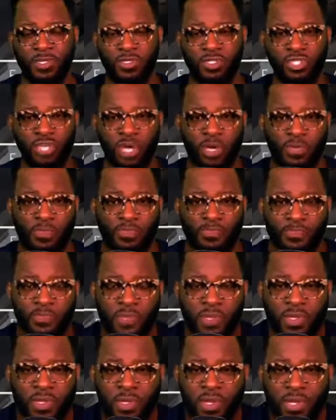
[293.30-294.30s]
So
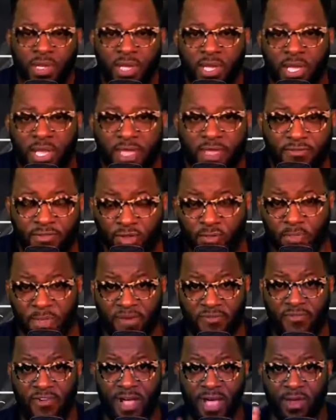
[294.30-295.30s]
if you've
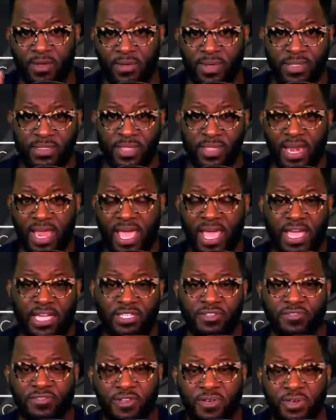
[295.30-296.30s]
been following the
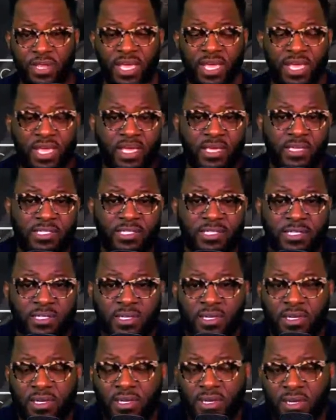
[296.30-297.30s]
last few days,
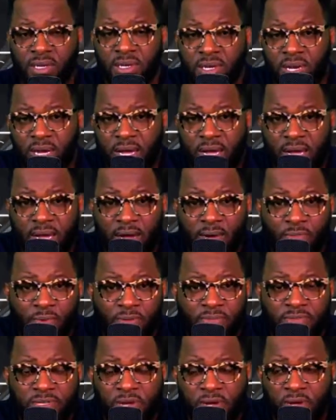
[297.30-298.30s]

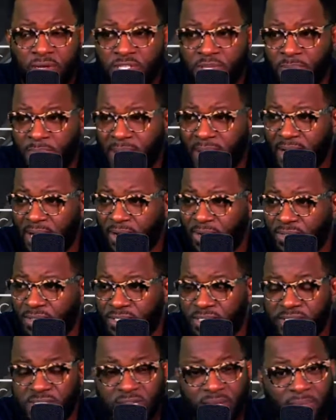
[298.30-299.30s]
we've talked
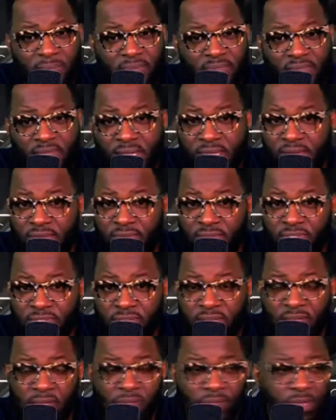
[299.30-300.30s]
about some of
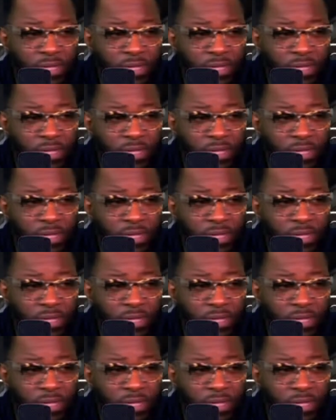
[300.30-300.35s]
everything.